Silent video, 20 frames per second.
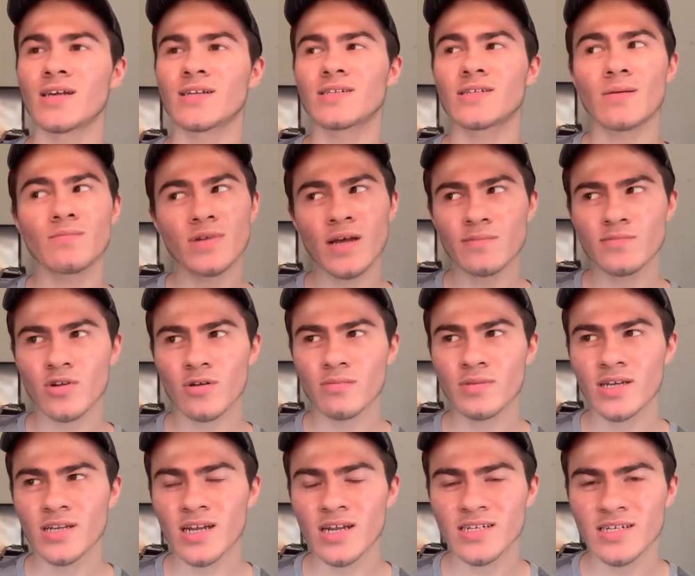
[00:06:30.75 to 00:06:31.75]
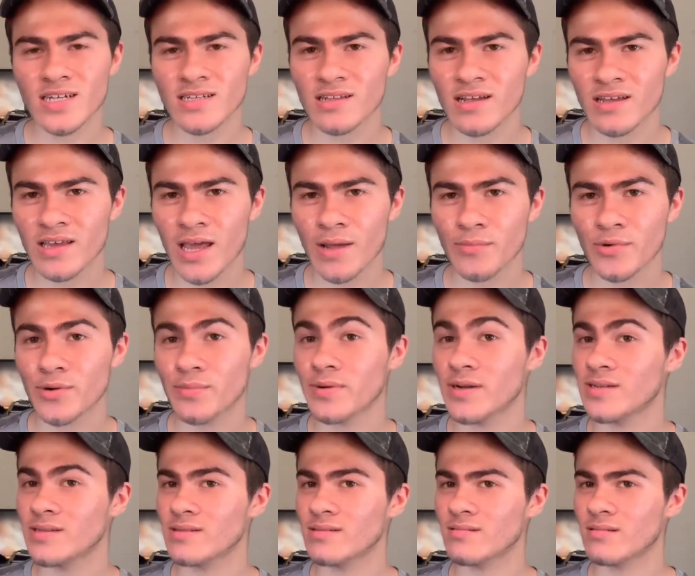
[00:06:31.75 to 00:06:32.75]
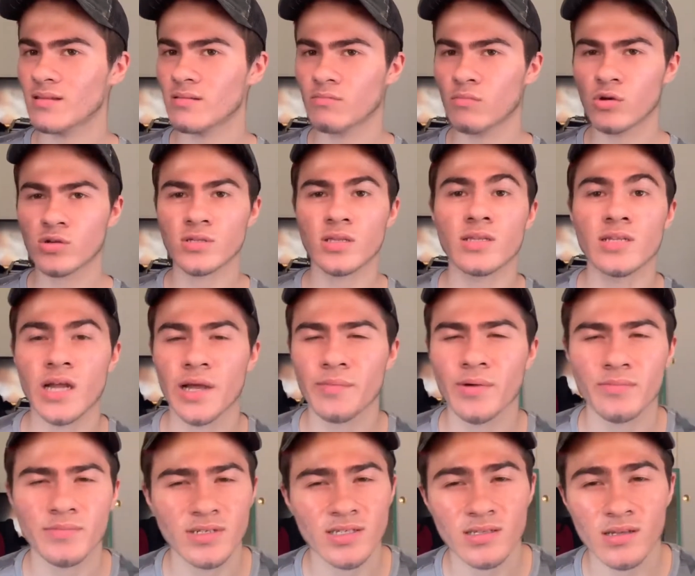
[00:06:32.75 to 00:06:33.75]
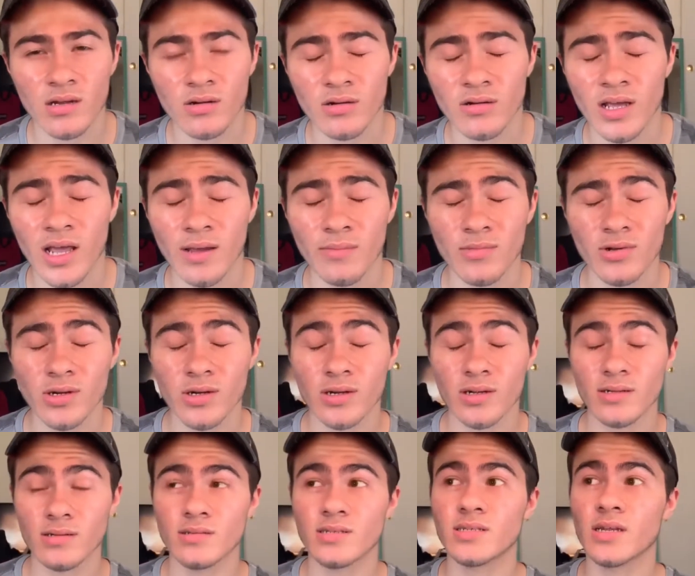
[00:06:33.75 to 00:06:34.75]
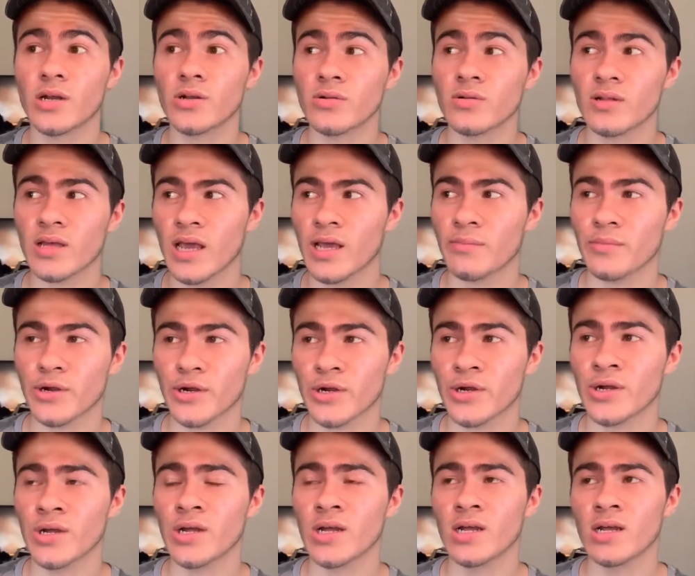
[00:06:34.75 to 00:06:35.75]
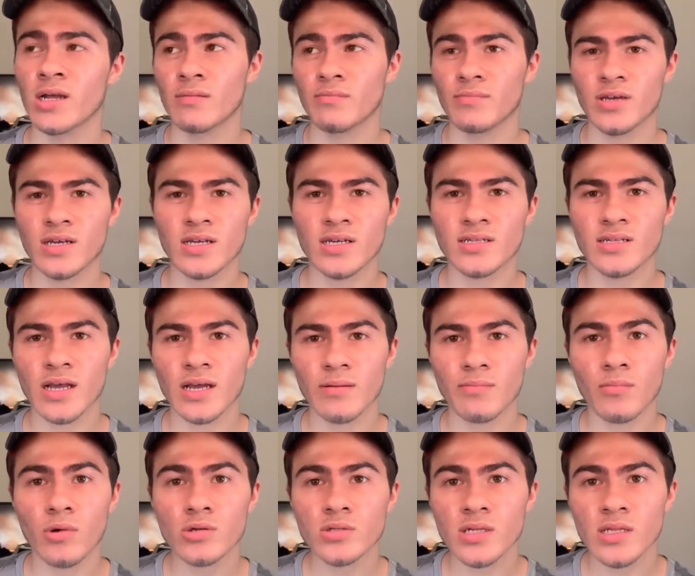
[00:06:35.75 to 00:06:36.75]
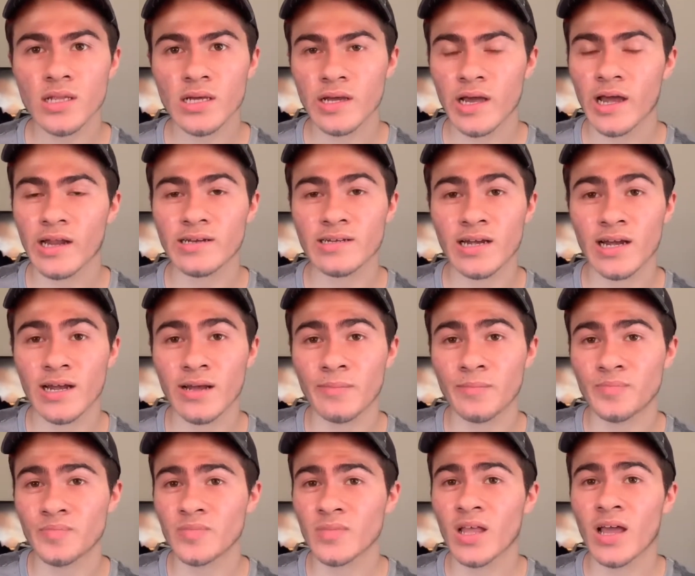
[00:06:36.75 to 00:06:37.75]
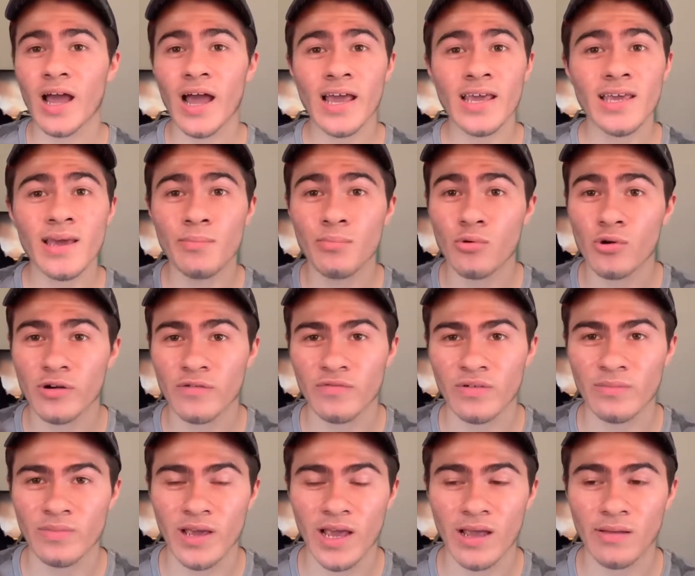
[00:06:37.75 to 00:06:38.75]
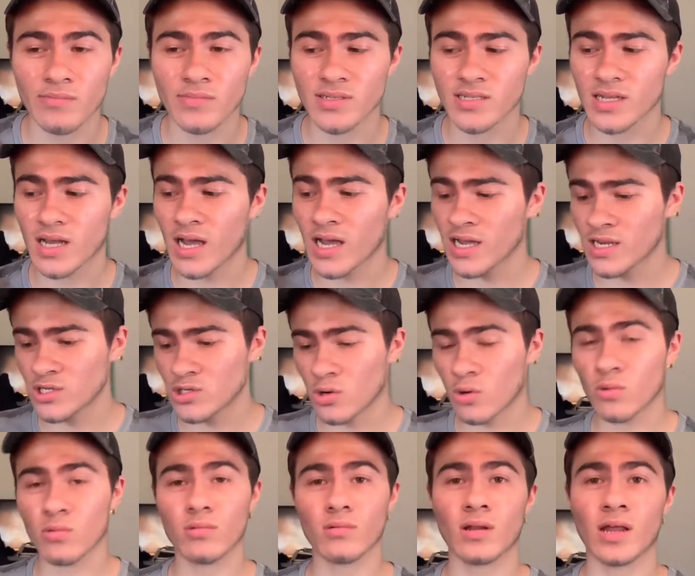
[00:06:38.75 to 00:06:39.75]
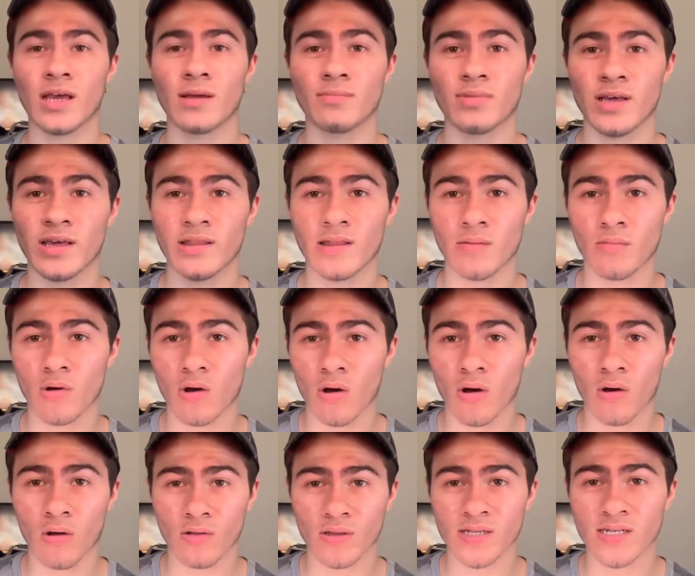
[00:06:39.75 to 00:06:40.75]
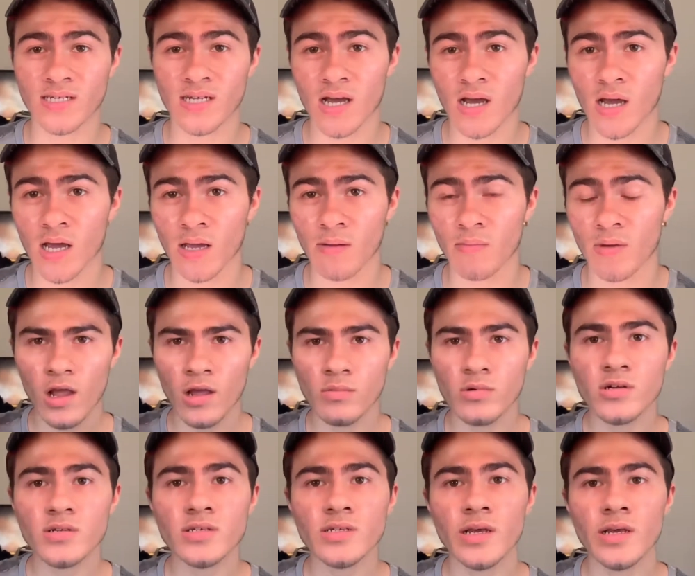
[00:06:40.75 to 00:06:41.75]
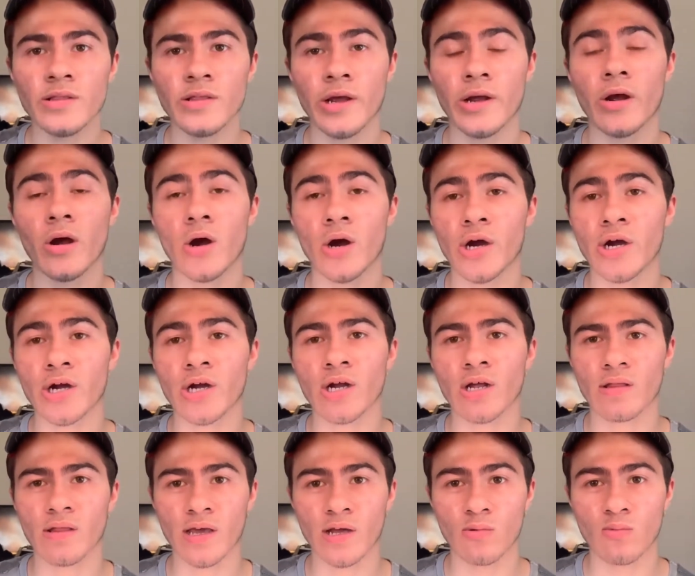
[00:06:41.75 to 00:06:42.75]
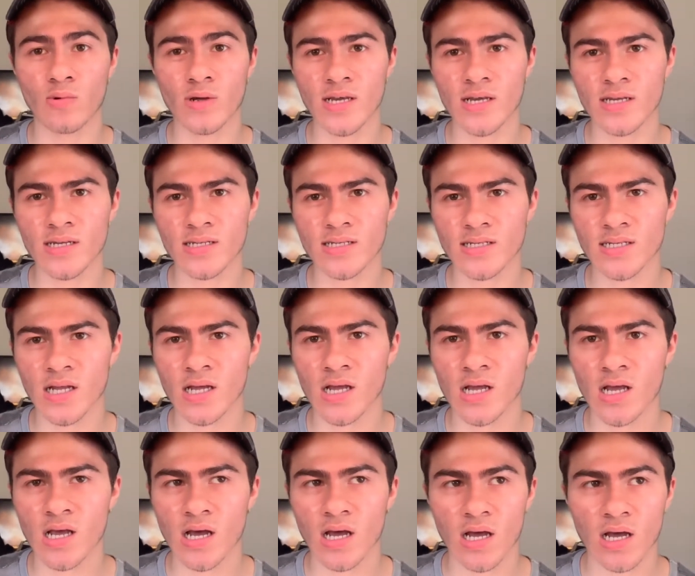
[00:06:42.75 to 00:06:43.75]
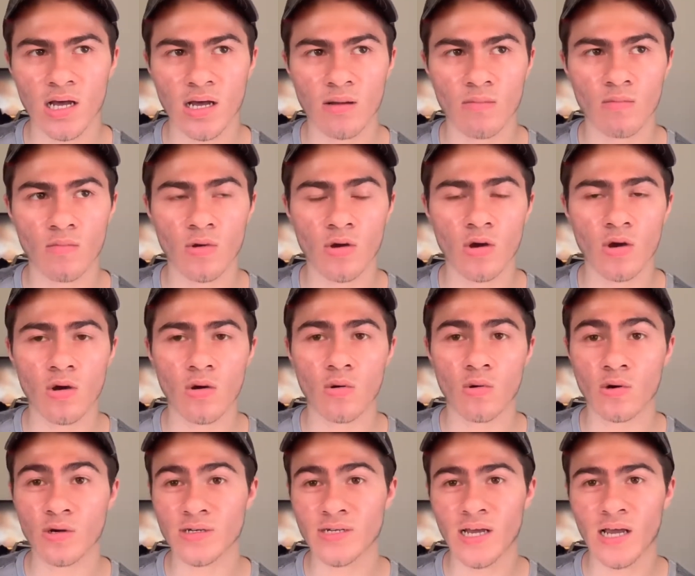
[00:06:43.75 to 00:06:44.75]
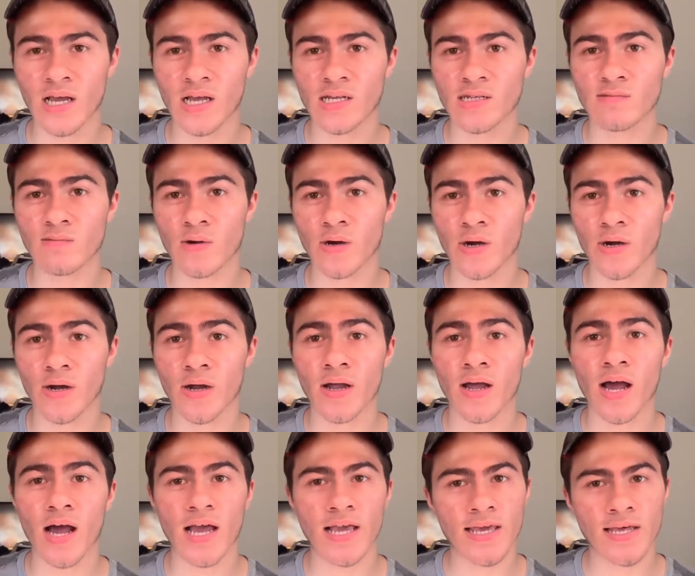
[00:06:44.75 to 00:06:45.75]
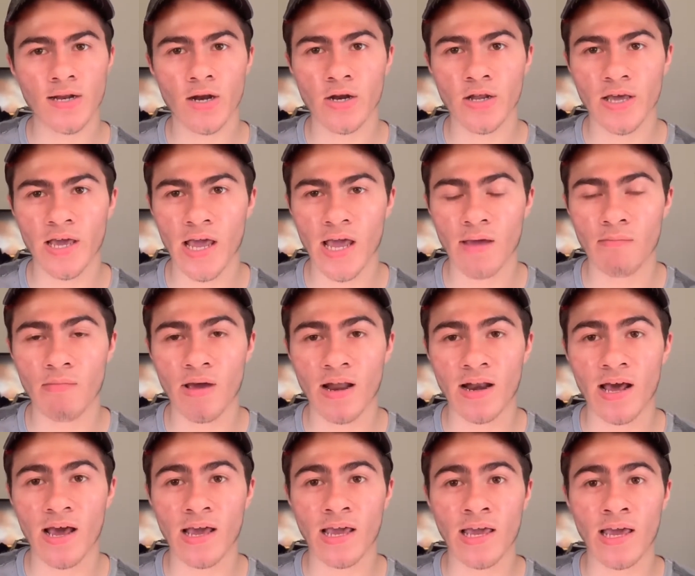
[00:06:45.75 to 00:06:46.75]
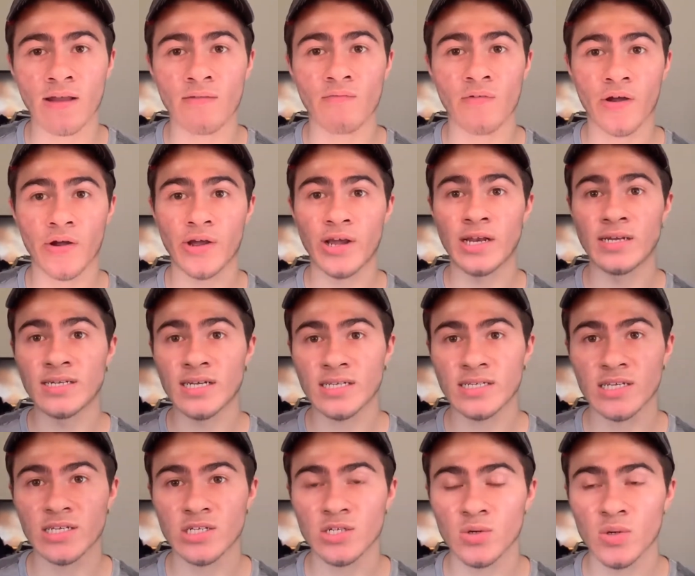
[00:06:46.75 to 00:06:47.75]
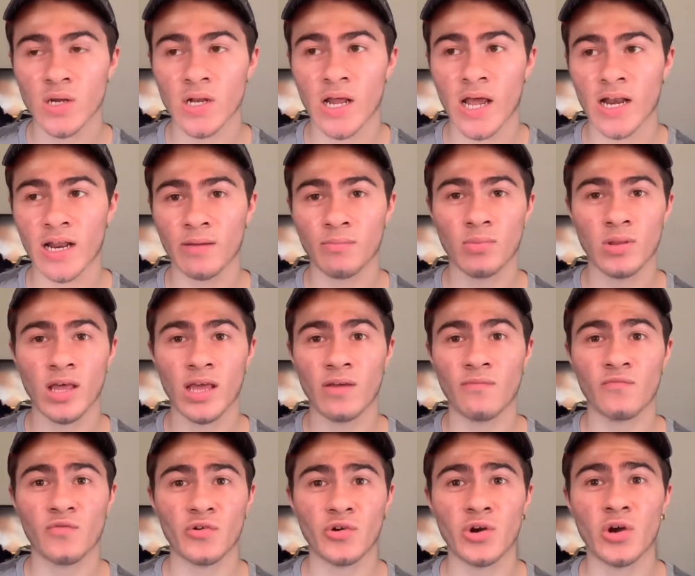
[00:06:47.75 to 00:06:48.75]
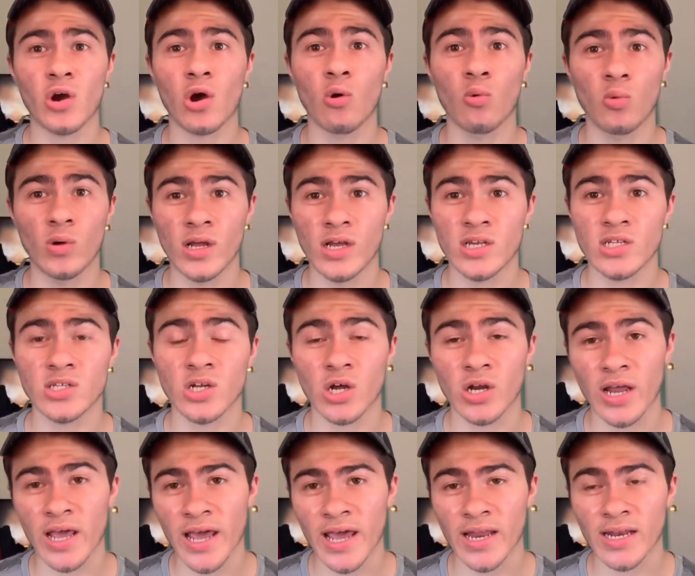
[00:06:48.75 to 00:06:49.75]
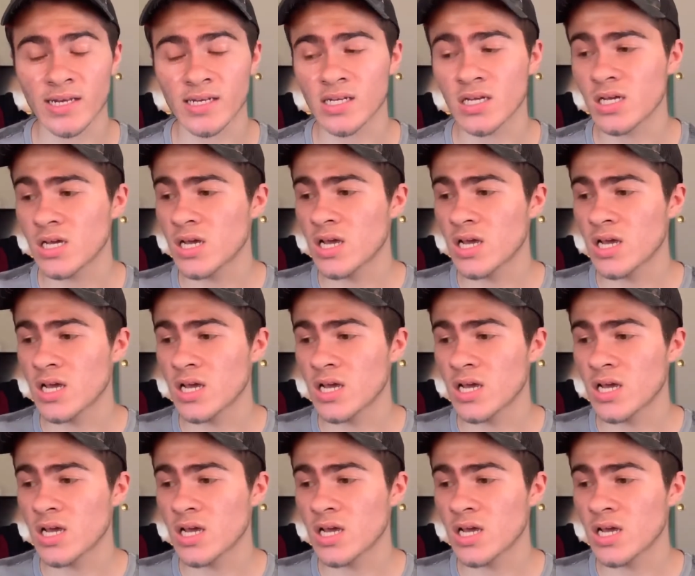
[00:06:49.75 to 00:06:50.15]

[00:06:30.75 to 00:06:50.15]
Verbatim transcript: Sometimes I'll be an addicted gamer, but most of the time I'm a subtle gamer, subtle gamer, because like most of the time I get bored from games. I don't like playing them all the time. I will say there are like weeks um, or days where I get on a game and I get very addicted to it and I play for a weeks on end.